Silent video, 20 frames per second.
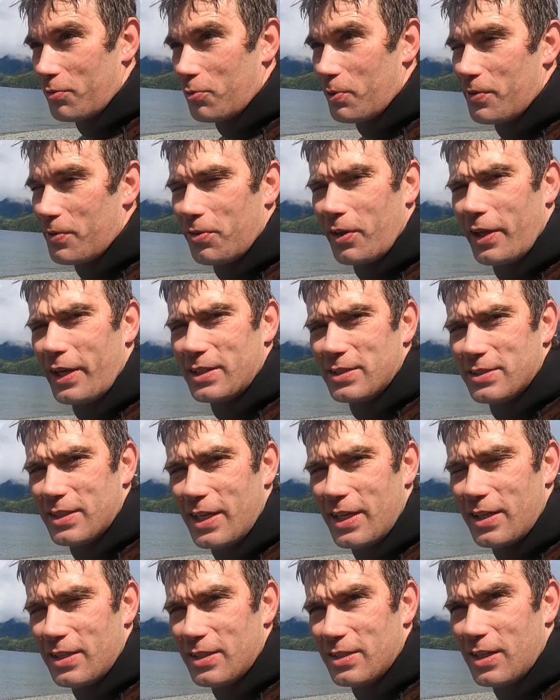of reflex
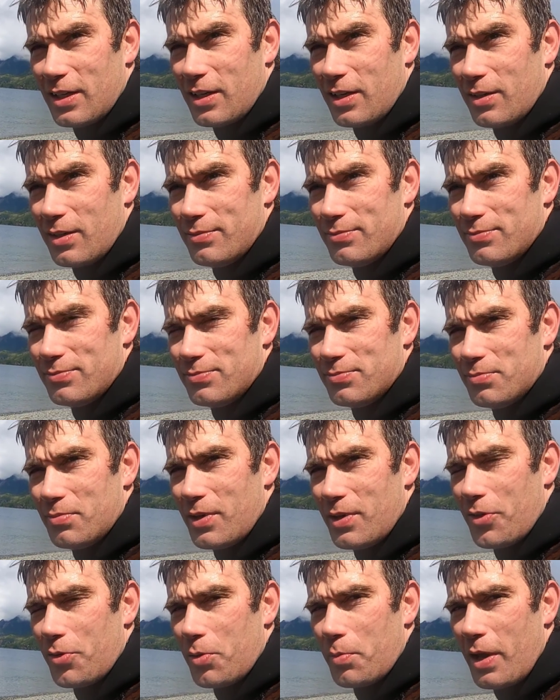that
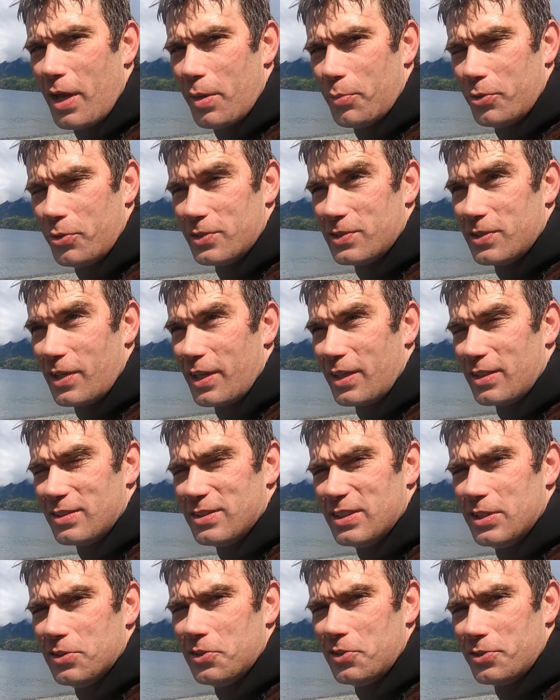other mammals like
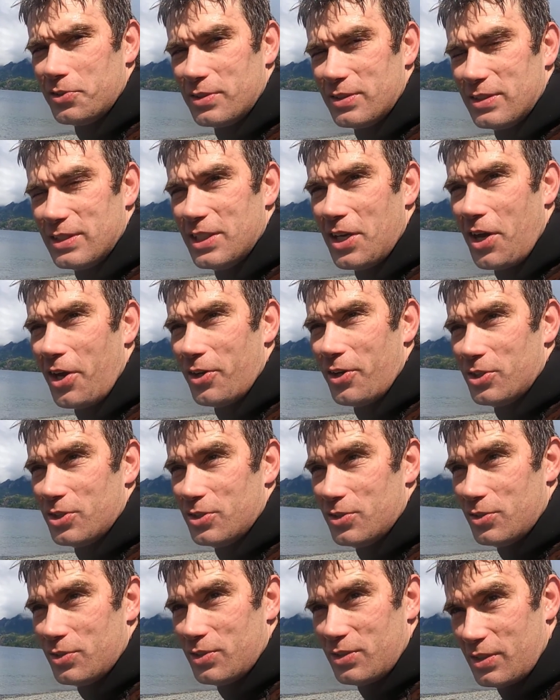seals and sea otters
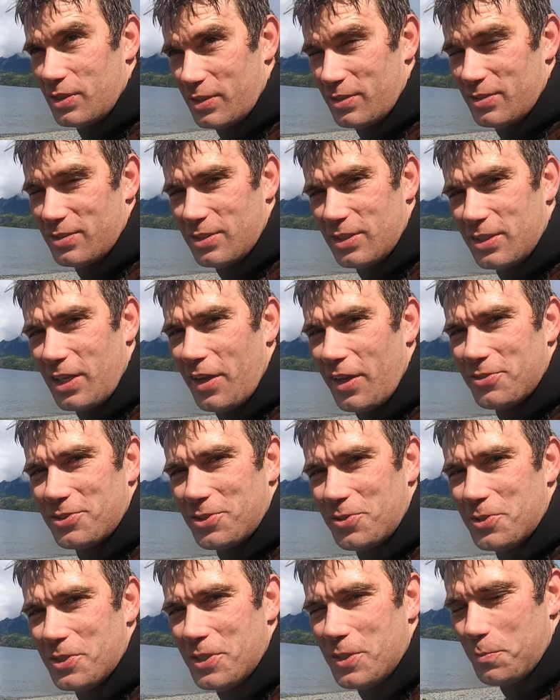use to dive
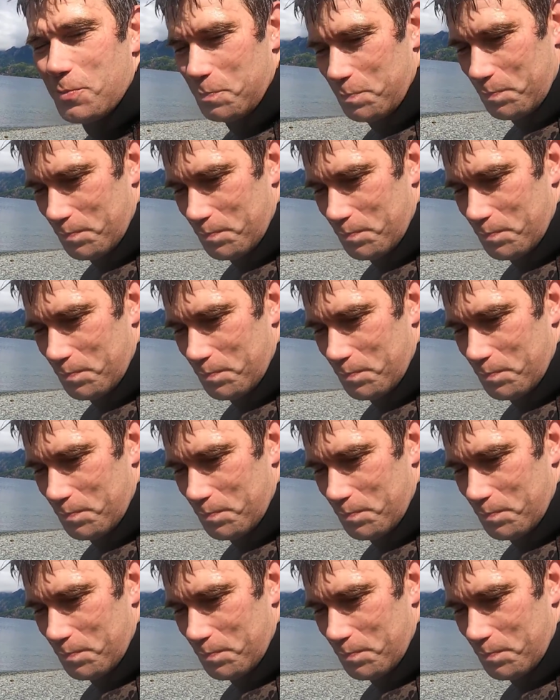so deep.